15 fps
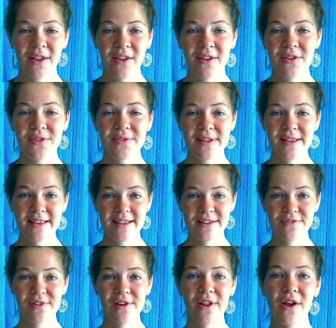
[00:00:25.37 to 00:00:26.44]
you
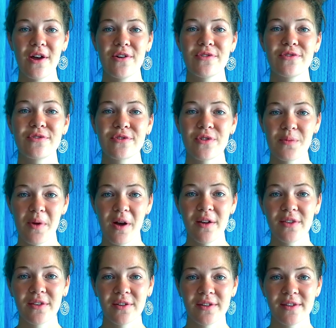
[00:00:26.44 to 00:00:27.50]
receive love from
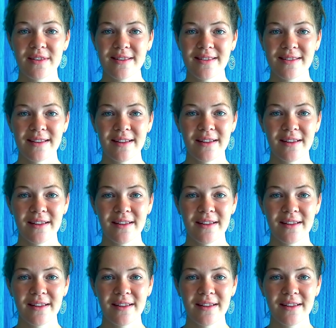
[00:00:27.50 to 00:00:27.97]
others.